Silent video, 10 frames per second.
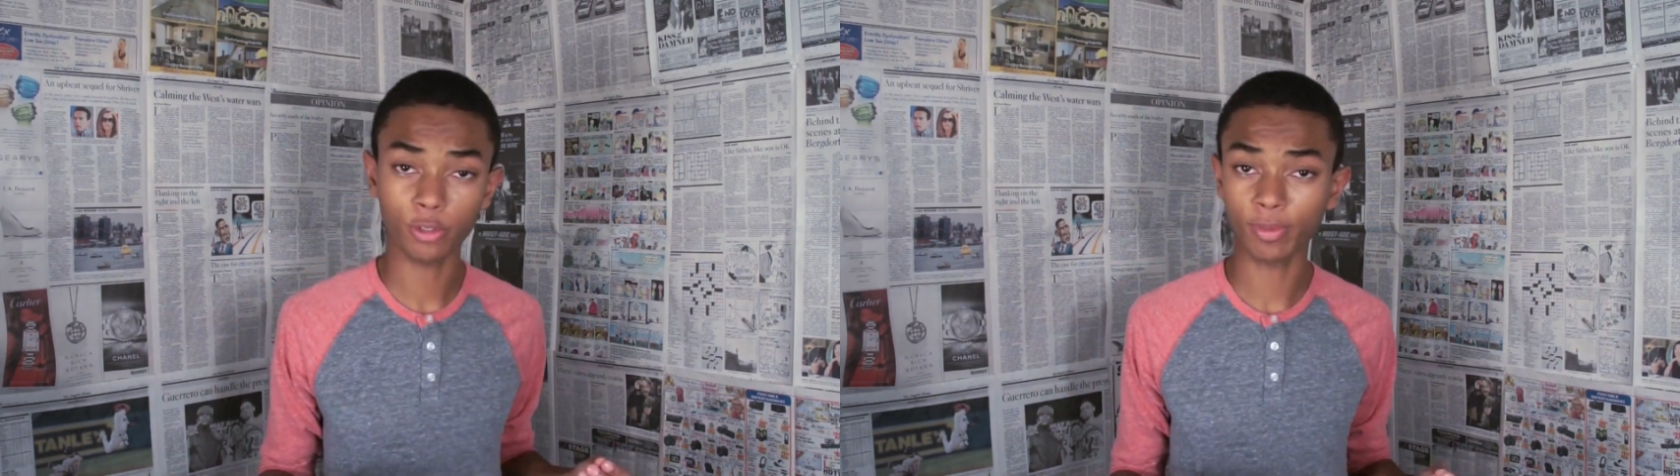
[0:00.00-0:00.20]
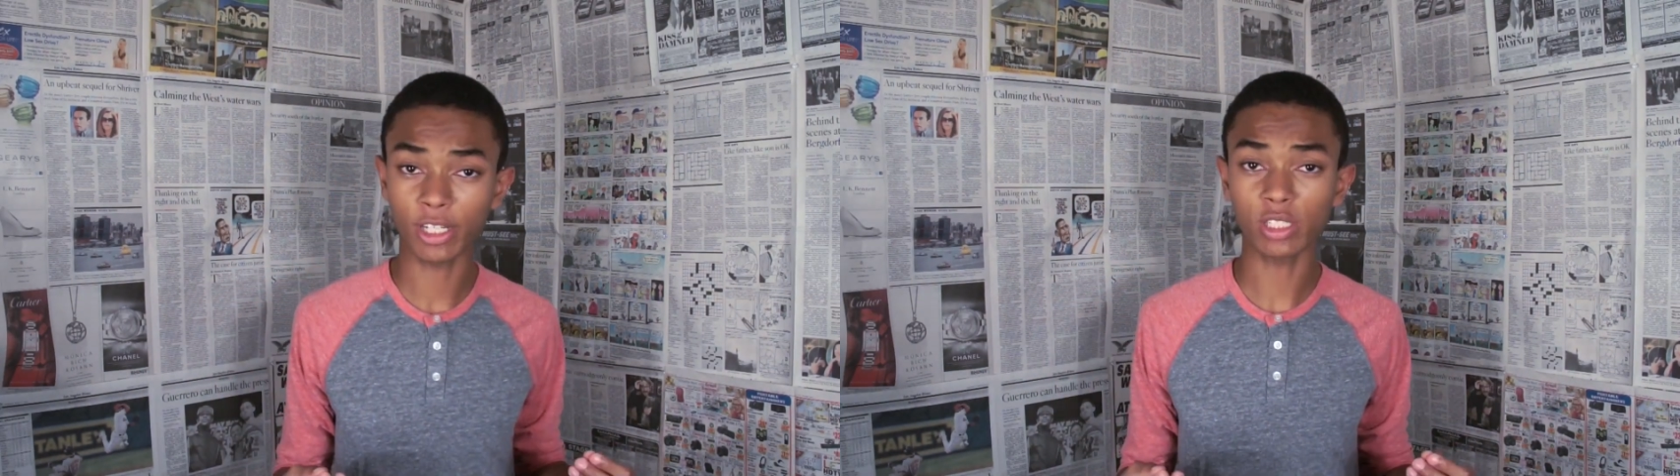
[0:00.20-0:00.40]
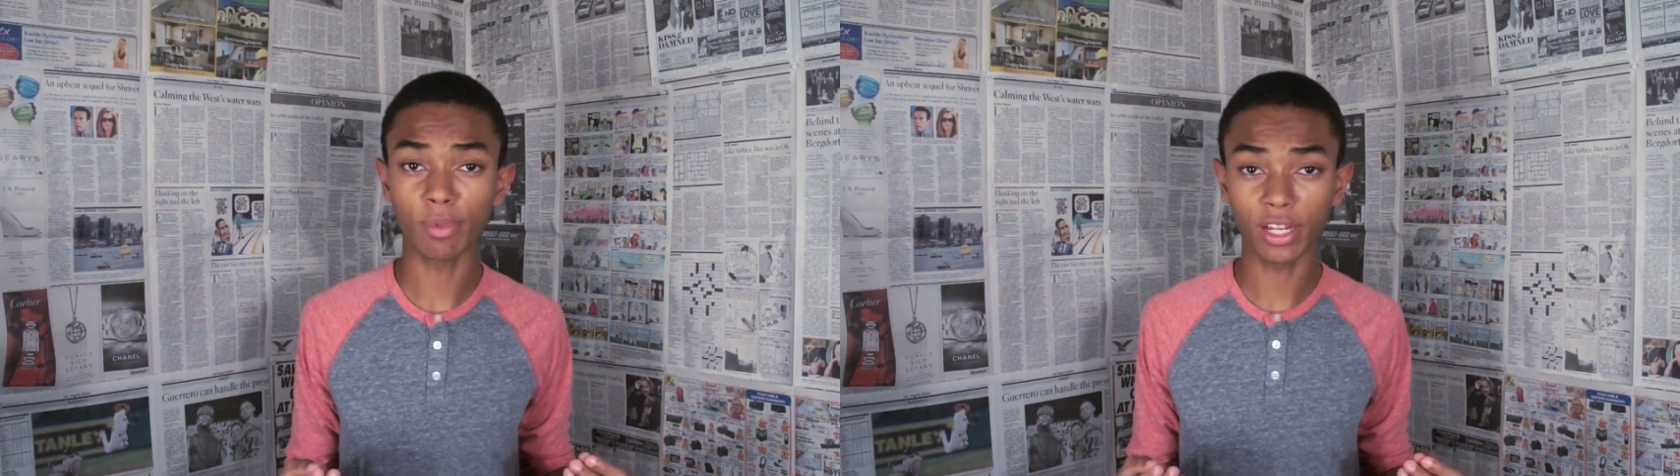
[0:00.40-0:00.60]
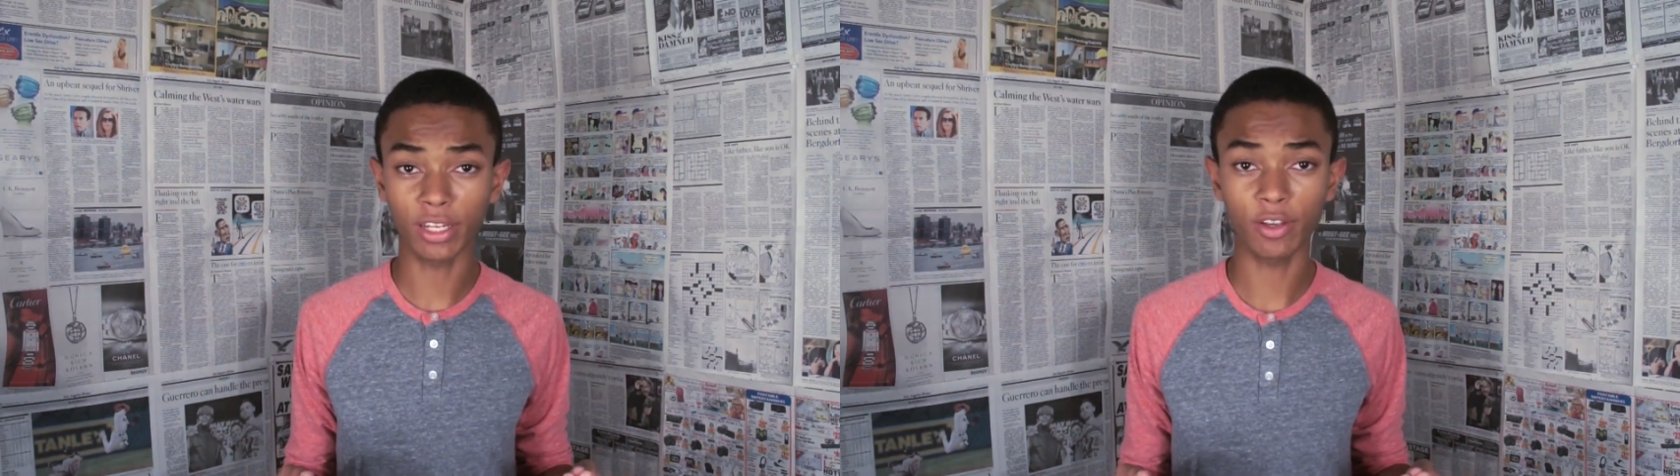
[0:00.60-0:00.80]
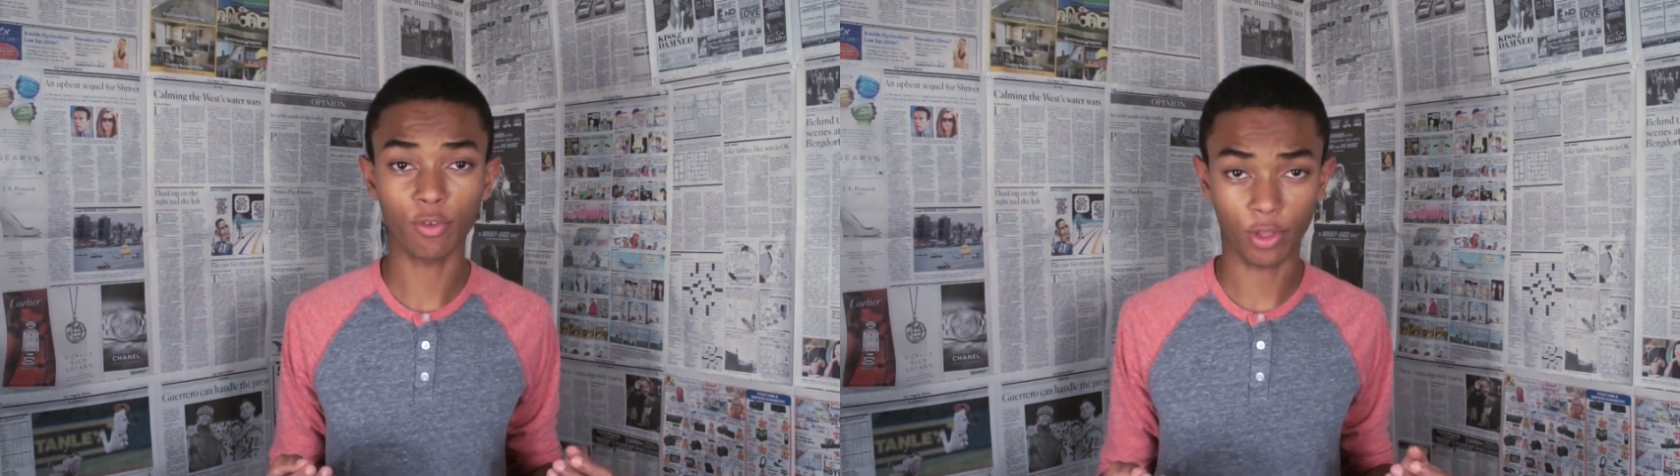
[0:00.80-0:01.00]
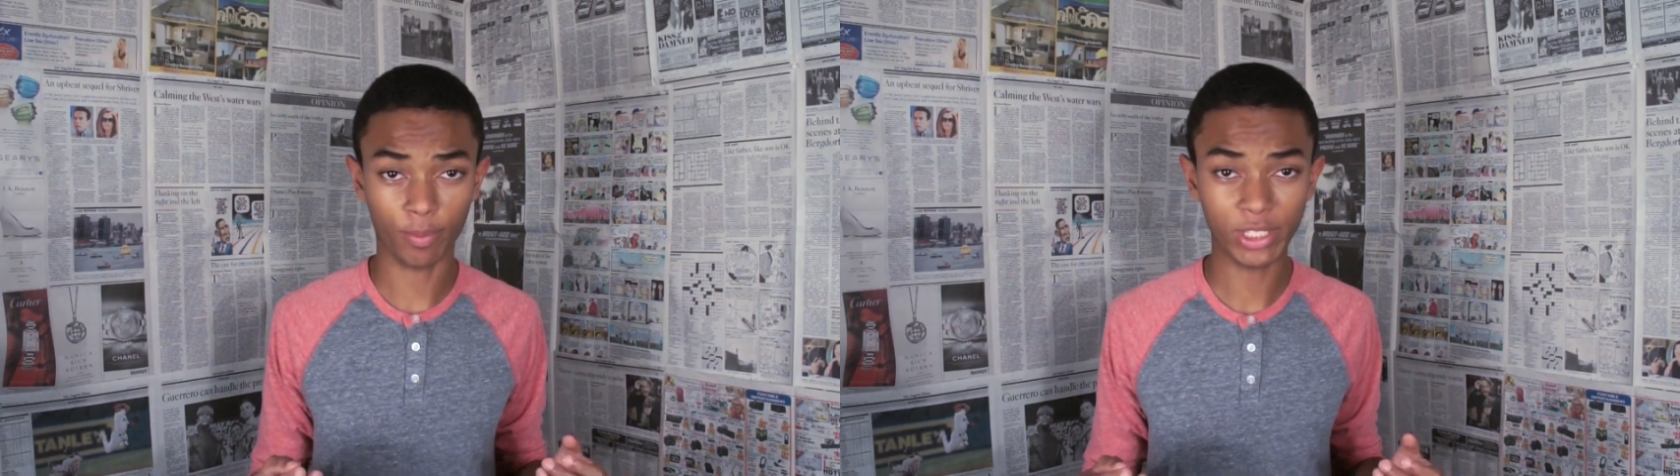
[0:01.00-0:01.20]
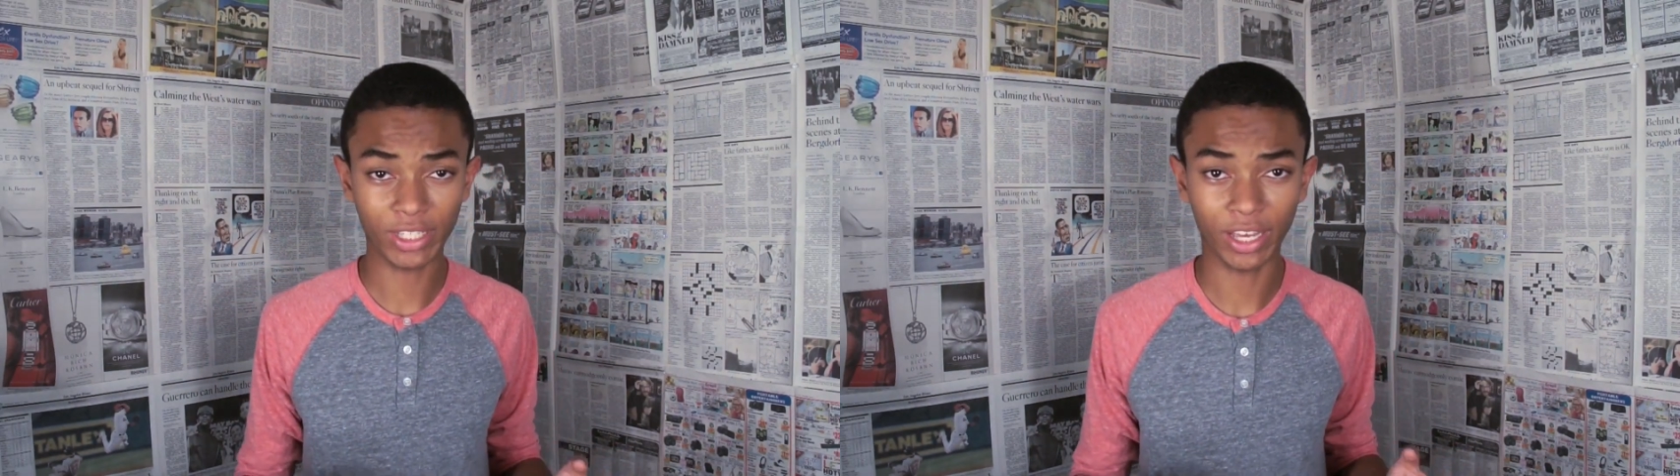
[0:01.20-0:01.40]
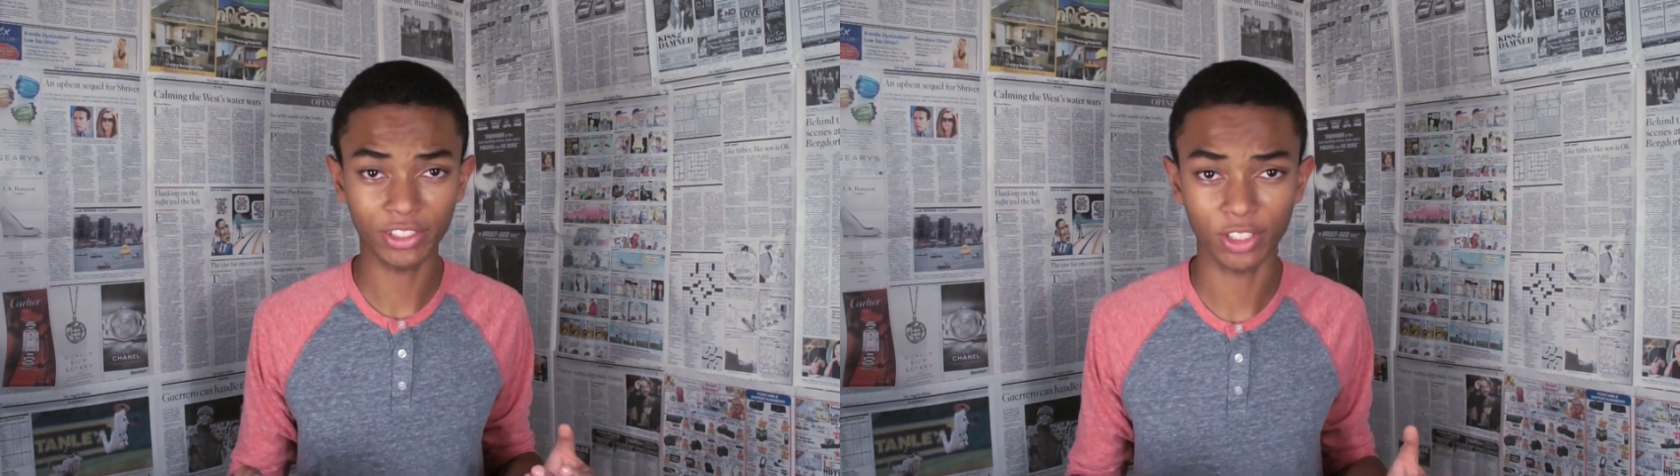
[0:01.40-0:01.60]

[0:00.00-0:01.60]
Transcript: responsibility for their mistakes,